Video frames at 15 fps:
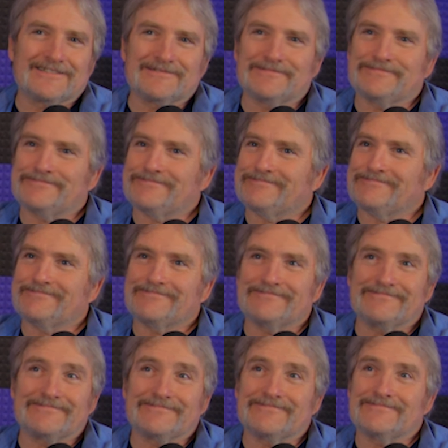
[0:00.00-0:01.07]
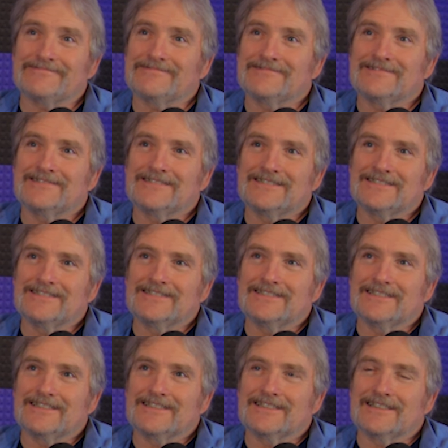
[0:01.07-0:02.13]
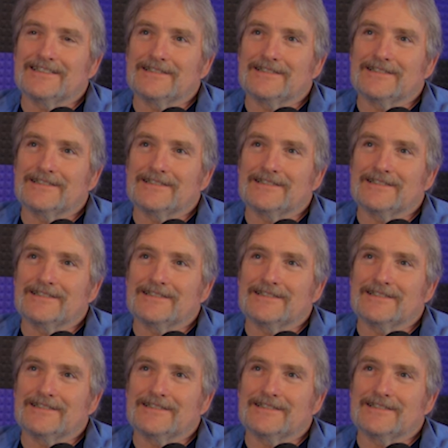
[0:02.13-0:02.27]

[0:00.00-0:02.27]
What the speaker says: (not speaking)